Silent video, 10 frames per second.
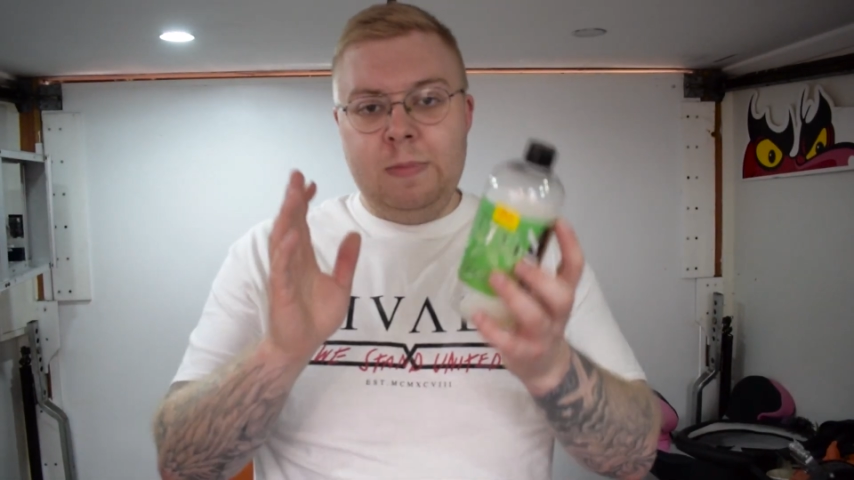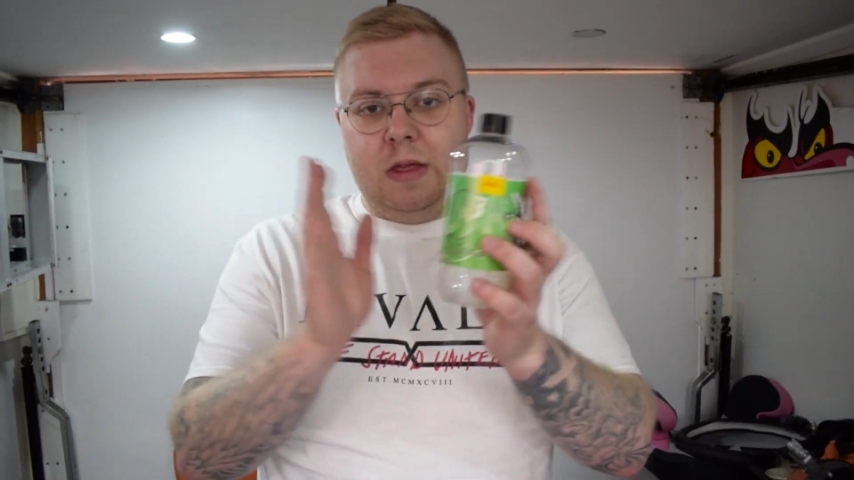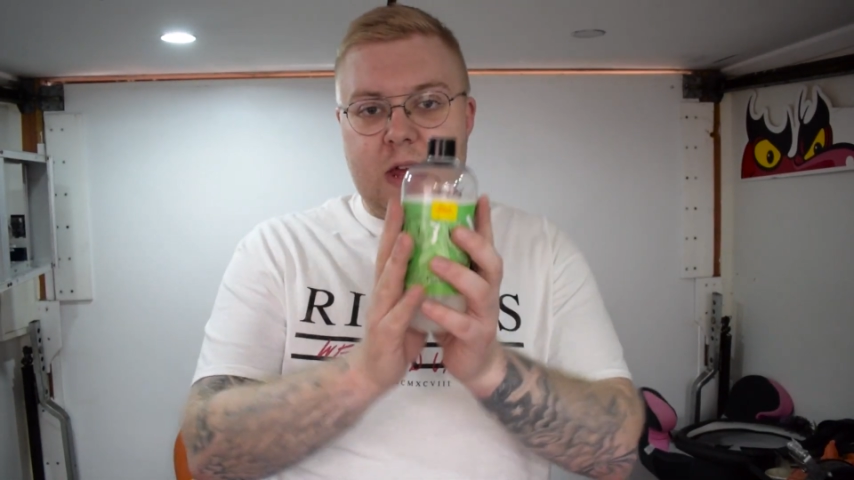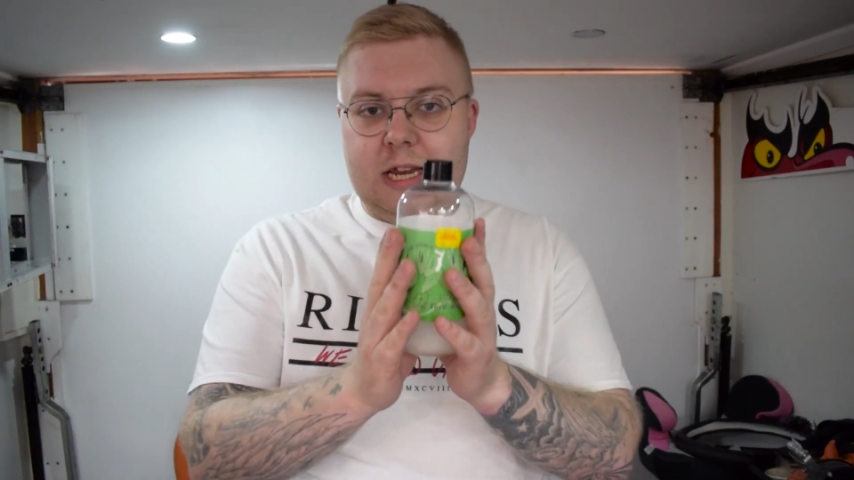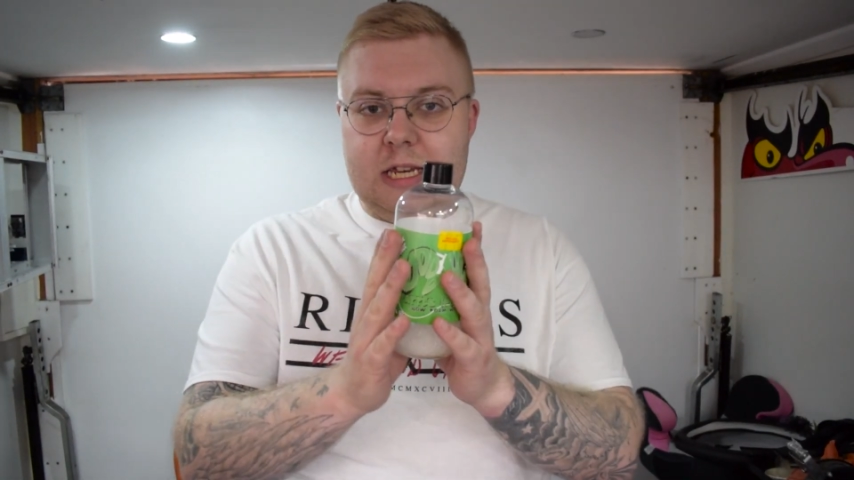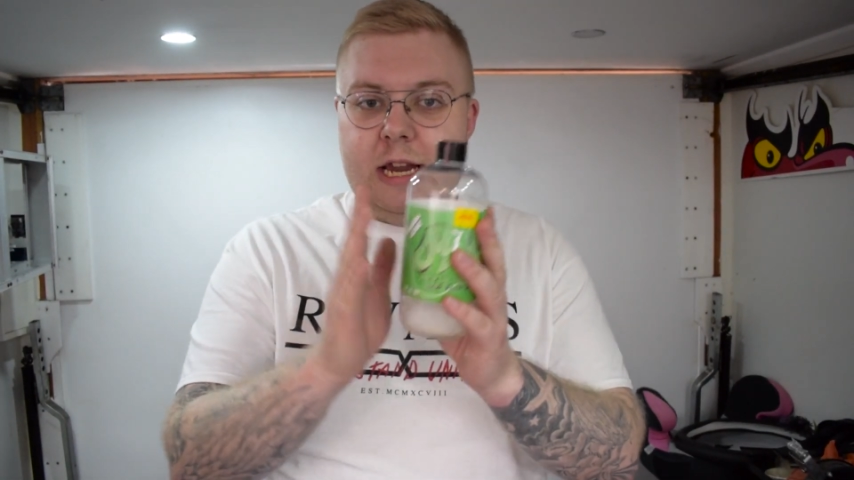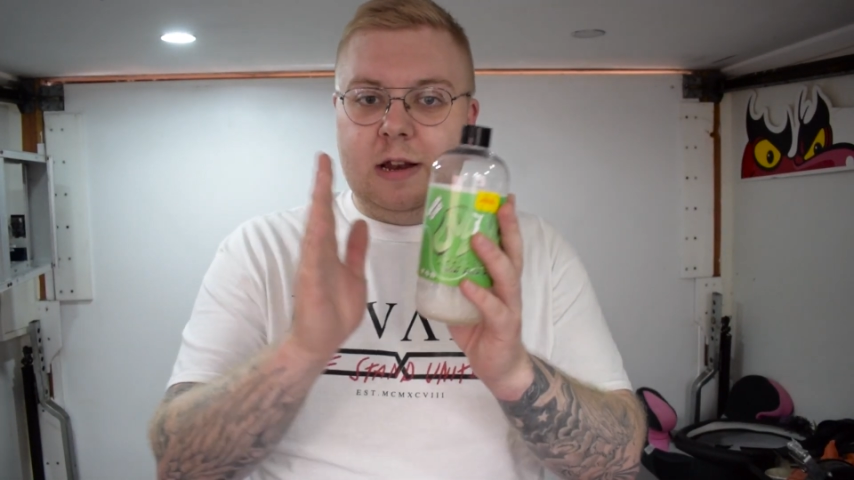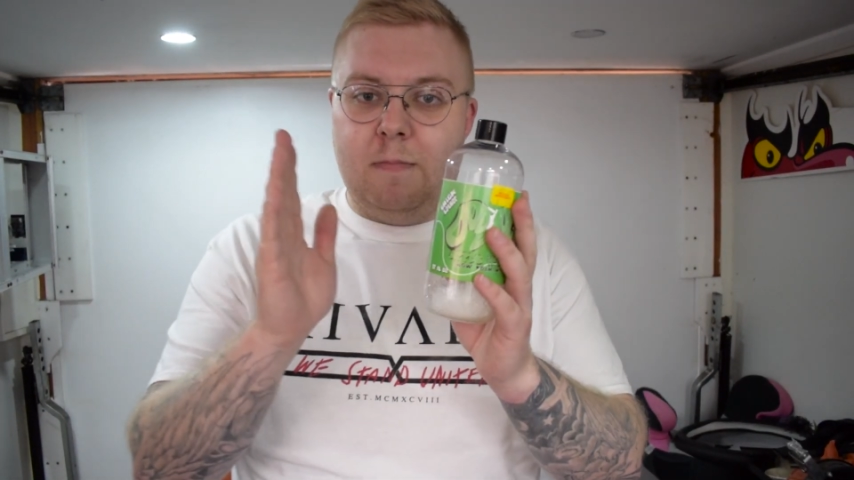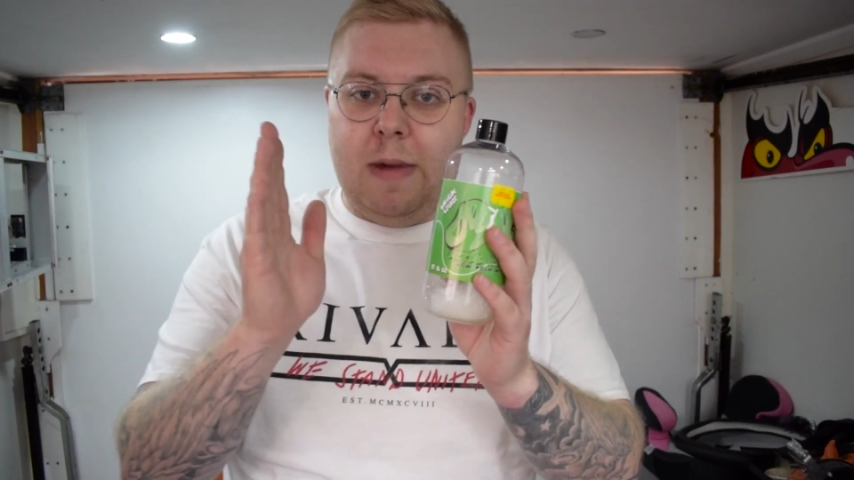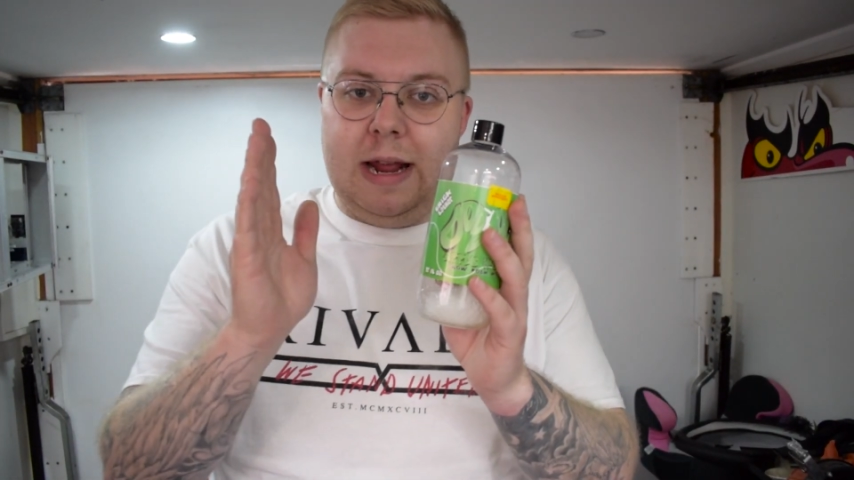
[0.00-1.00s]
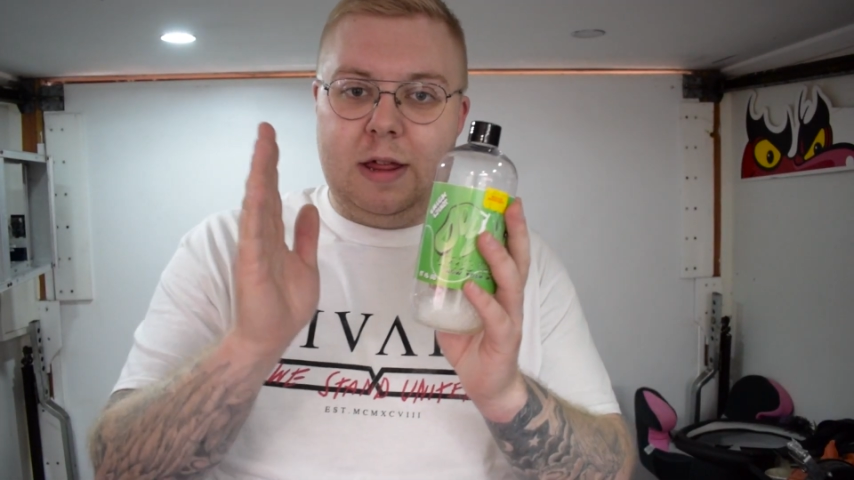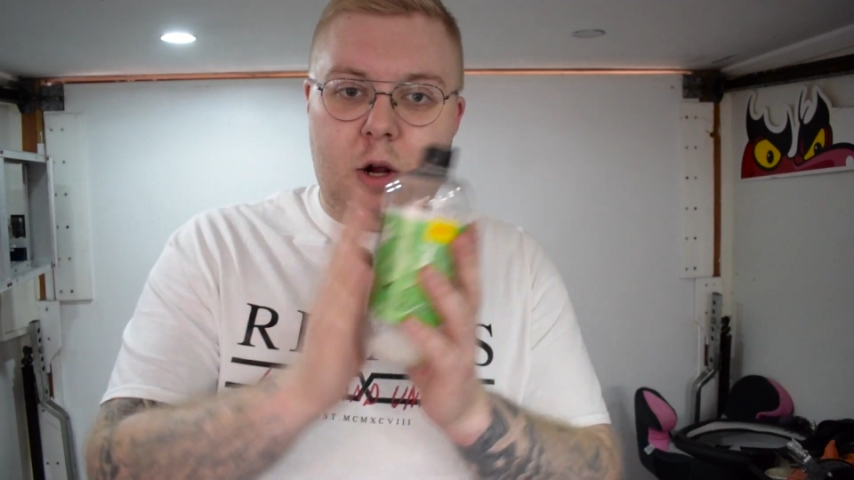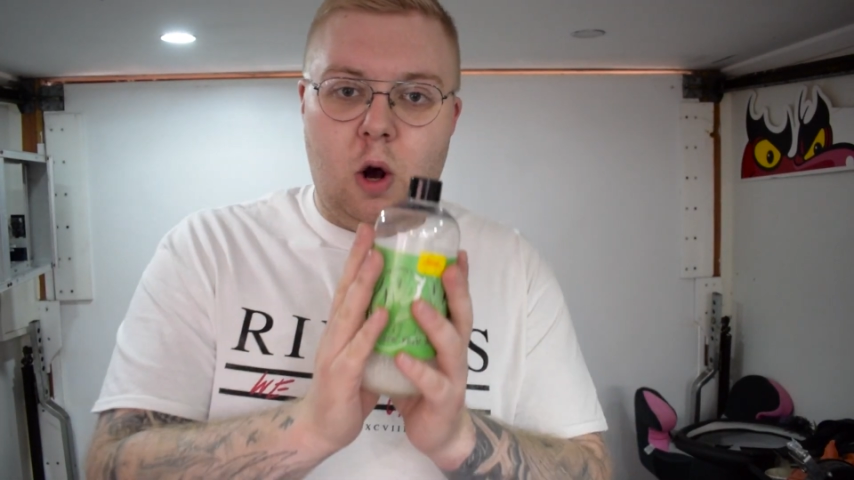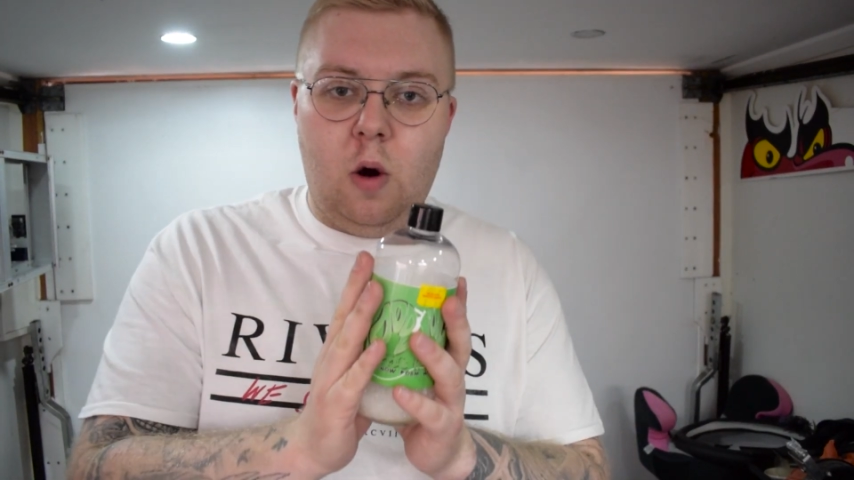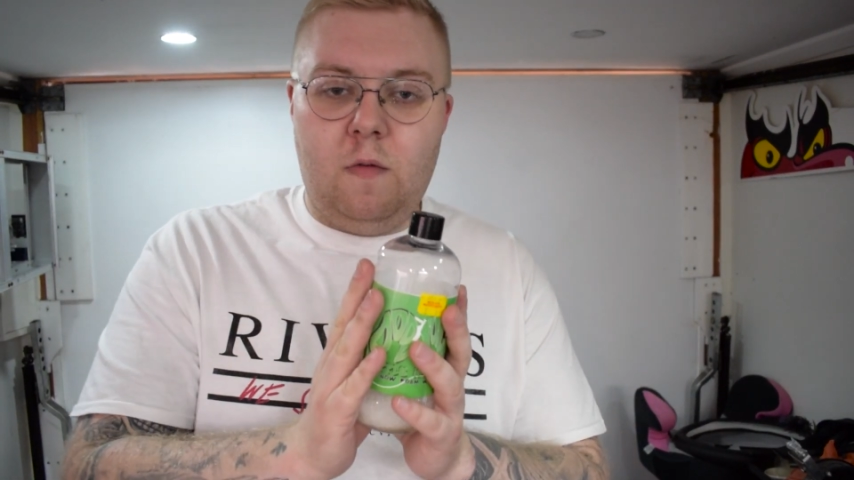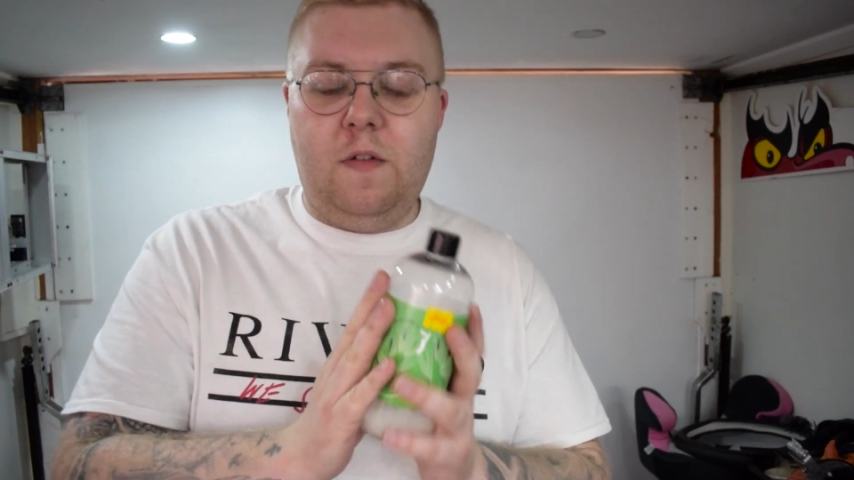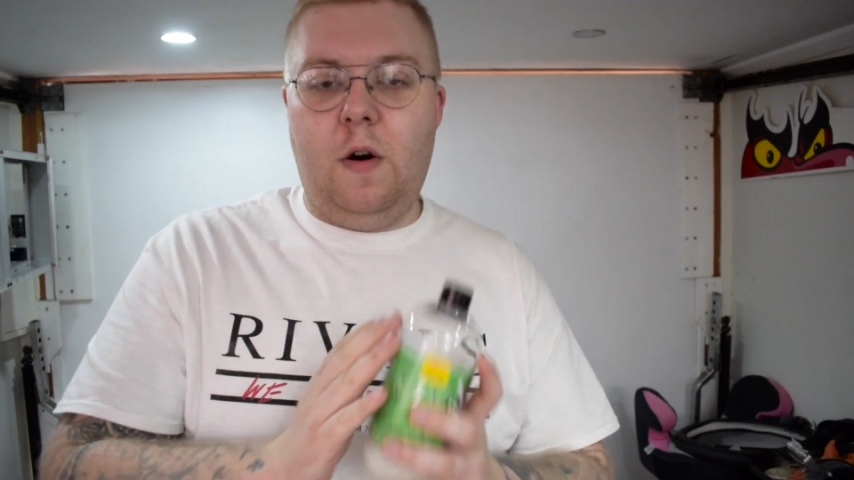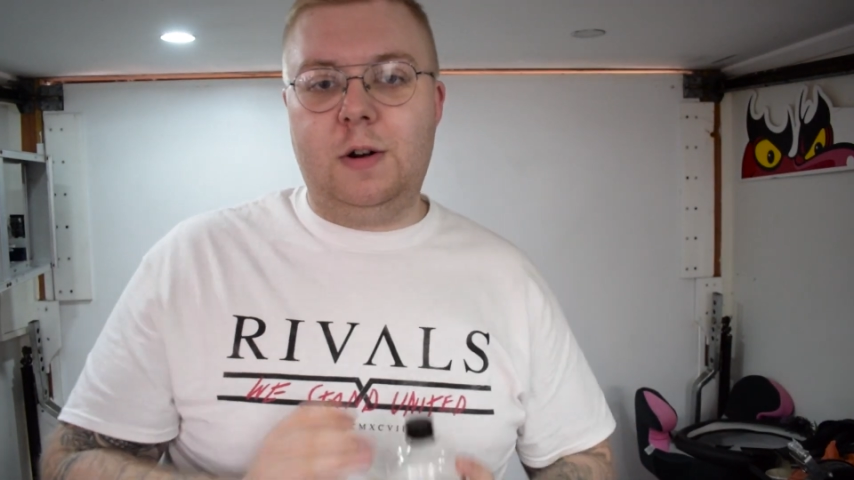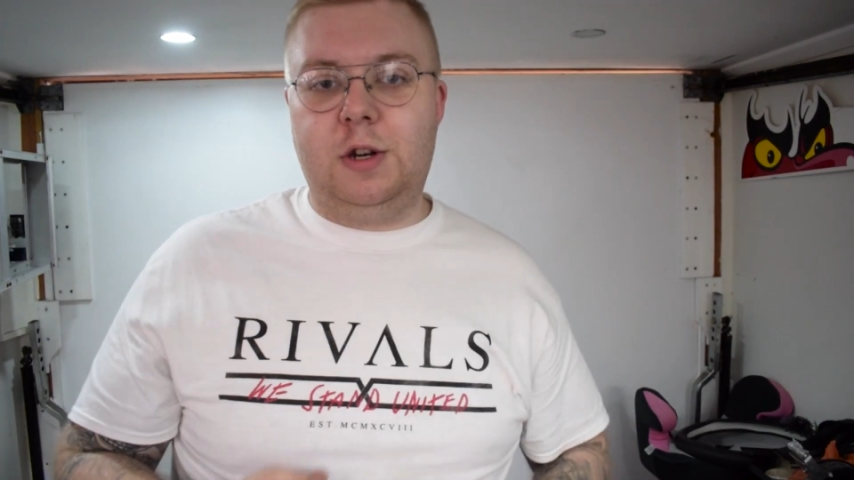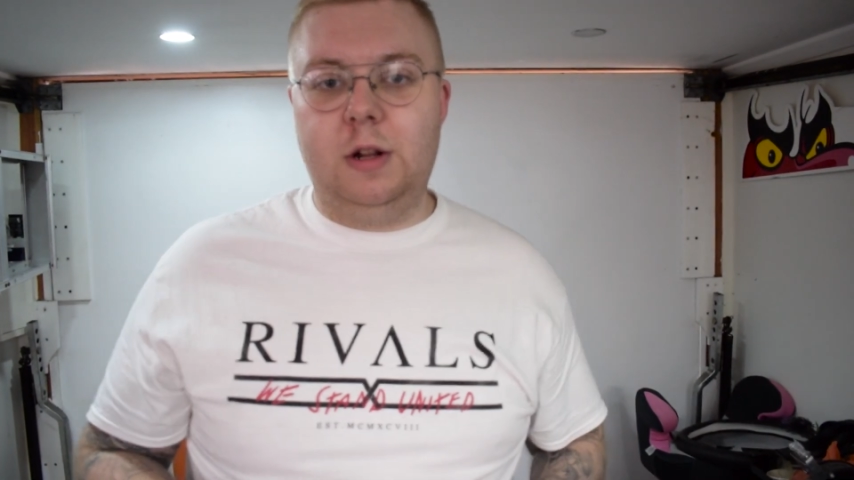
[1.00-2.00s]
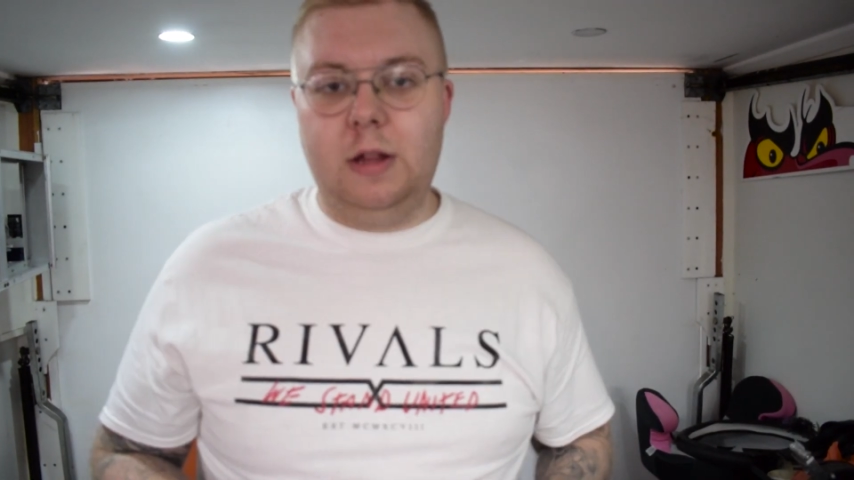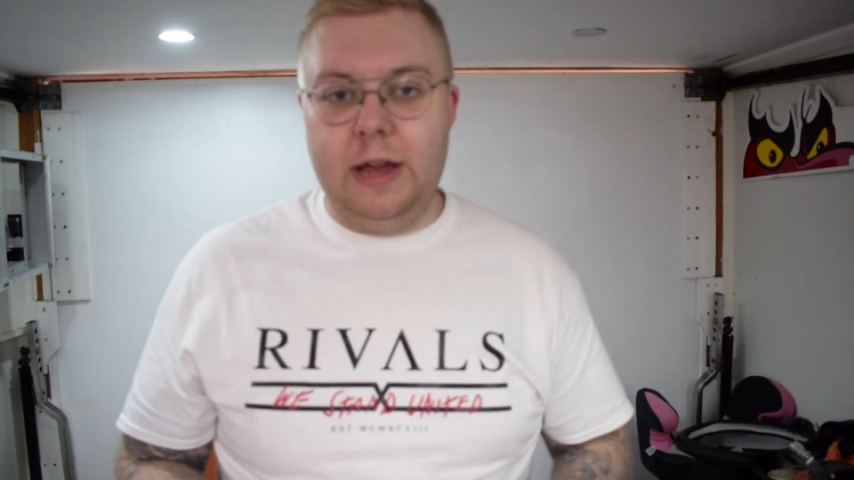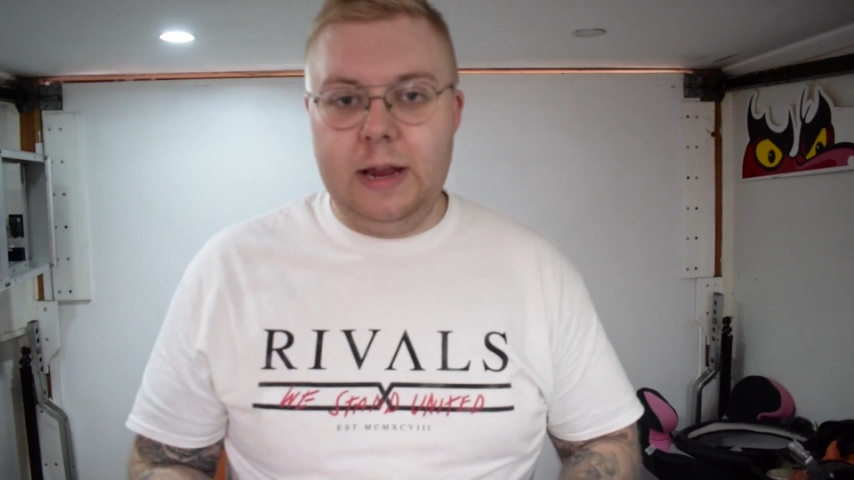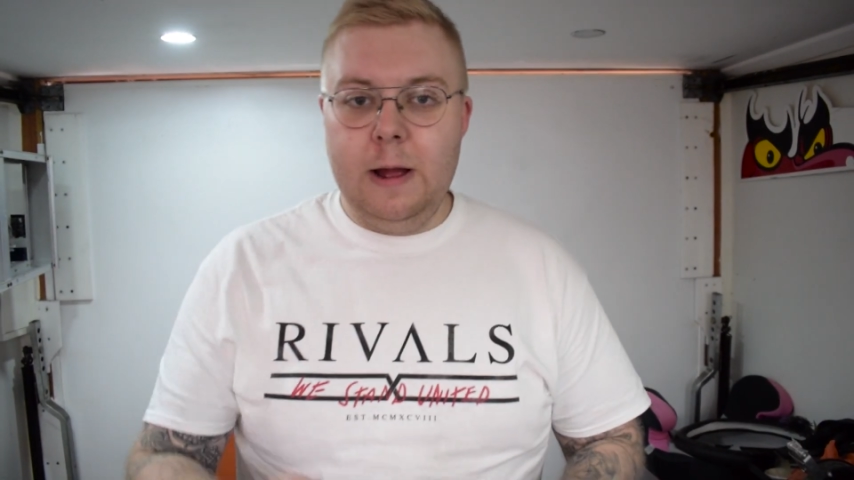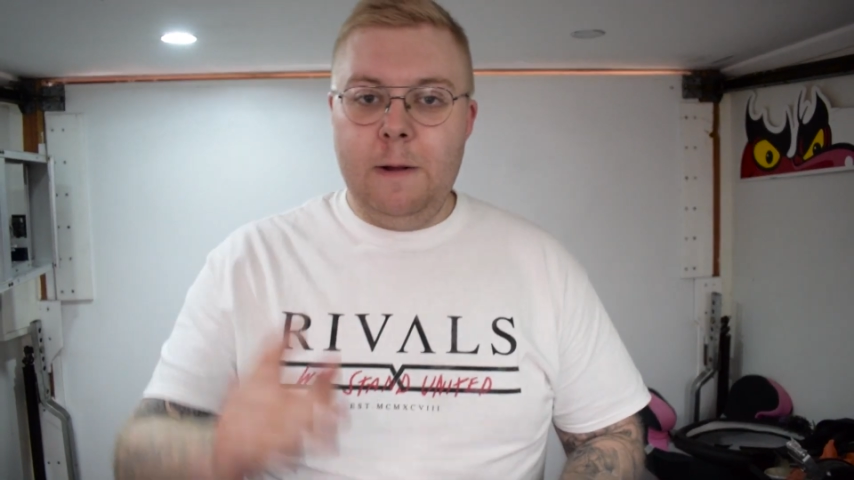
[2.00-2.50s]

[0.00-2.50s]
This didn't make the cut, unfortunately.